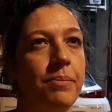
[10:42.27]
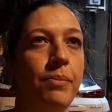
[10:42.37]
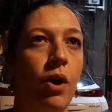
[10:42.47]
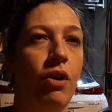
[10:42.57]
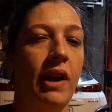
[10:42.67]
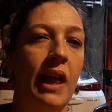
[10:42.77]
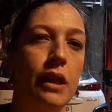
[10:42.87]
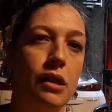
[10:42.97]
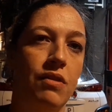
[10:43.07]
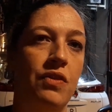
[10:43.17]
More or
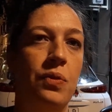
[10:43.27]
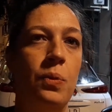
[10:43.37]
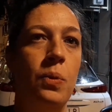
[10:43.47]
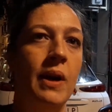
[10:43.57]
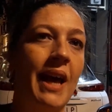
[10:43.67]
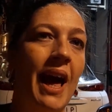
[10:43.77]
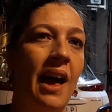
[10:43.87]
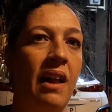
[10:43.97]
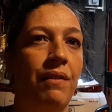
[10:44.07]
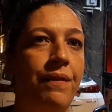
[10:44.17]
less two and a
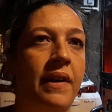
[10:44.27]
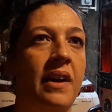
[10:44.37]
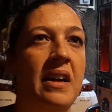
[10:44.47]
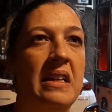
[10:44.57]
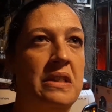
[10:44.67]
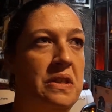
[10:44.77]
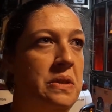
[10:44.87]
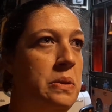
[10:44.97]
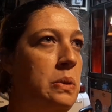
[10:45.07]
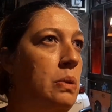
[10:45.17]
half uh,
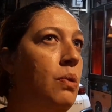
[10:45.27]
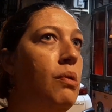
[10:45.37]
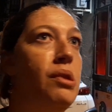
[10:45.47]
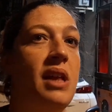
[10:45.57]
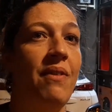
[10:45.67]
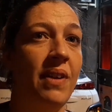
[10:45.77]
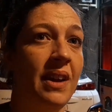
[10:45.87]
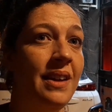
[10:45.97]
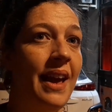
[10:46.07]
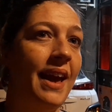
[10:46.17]
to
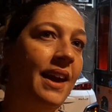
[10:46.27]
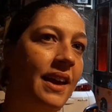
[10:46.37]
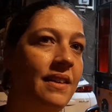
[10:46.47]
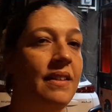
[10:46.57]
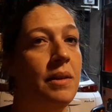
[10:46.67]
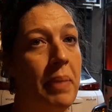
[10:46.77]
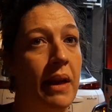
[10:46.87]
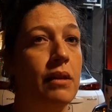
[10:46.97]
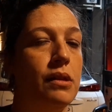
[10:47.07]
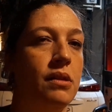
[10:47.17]
seven, eight, it depends.